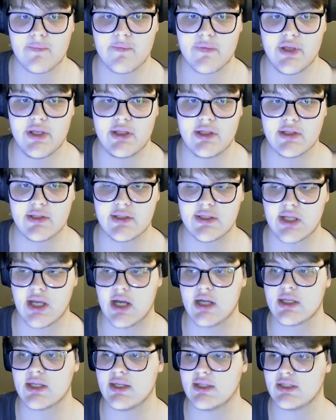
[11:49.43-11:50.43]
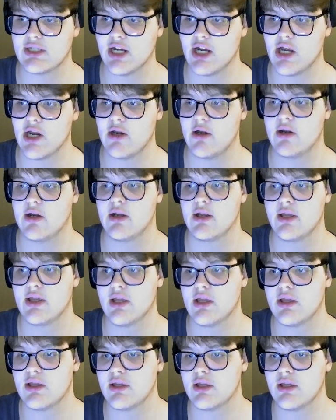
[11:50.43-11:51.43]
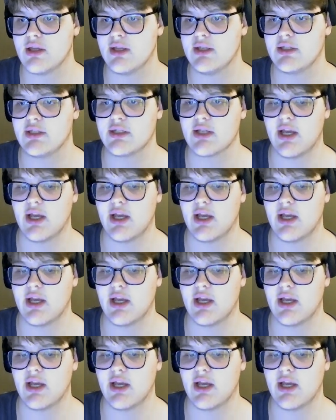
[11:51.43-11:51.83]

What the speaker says: He does not get tired. It's